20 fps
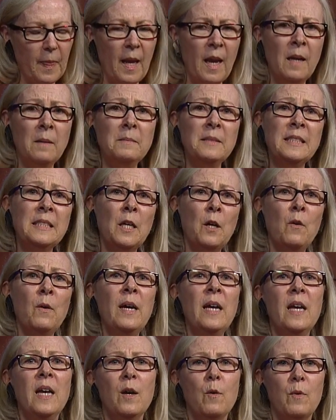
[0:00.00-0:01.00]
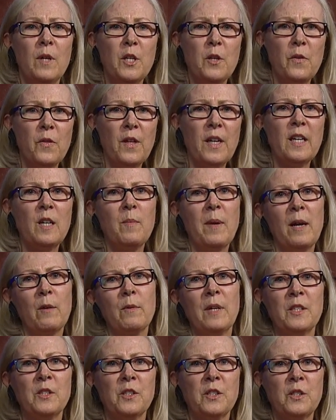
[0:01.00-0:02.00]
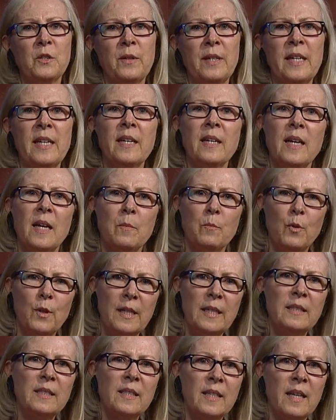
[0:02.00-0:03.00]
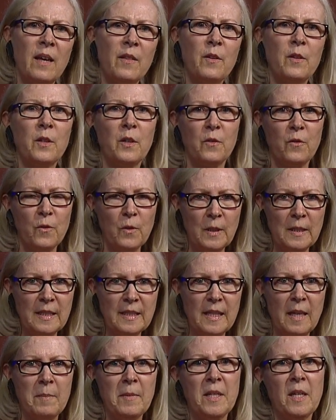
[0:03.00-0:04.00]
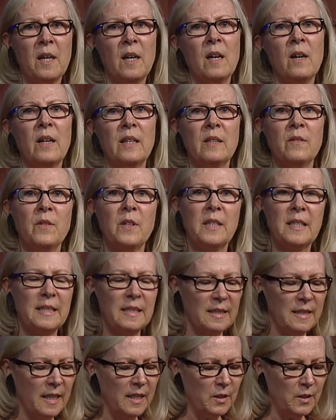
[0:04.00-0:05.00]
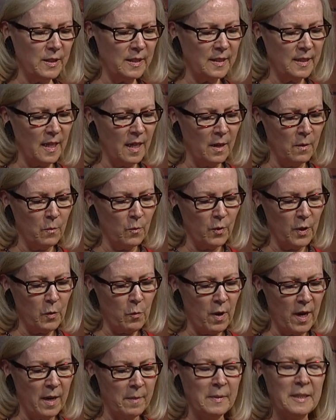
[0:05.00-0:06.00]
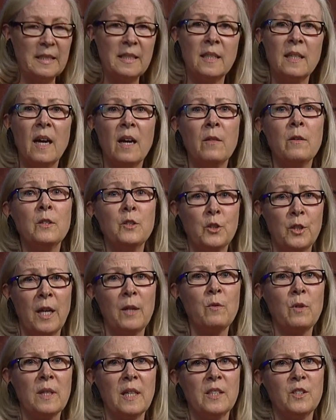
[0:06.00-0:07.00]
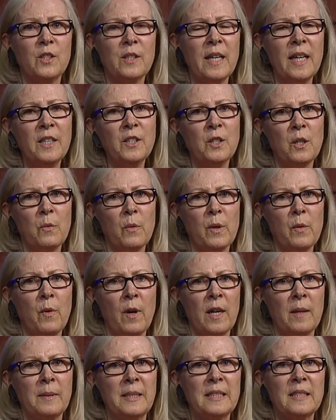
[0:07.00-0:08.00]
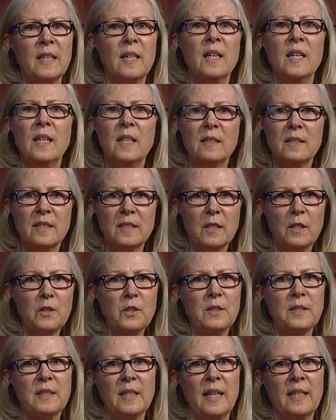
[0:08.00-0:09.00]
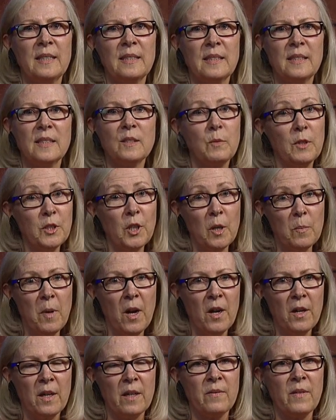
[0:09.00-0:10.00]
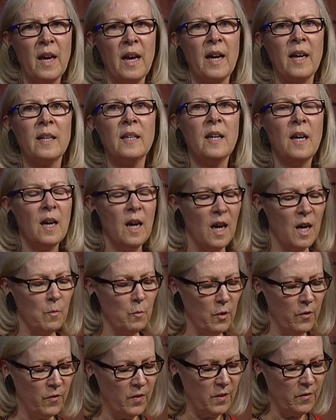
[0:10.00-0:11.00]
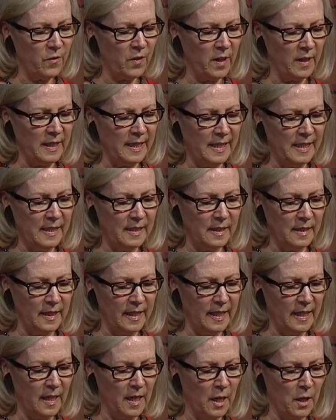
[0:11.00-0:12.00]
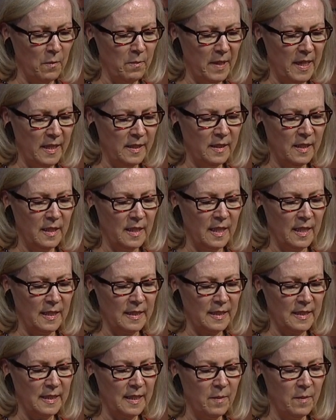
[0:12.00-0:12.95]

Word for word: Um, so when you think about registering and putting together your first seminar and the various SAGES um, requirements and other general education requirements, the social sciences, which are part of that, um, will fit fairly easily um, into this.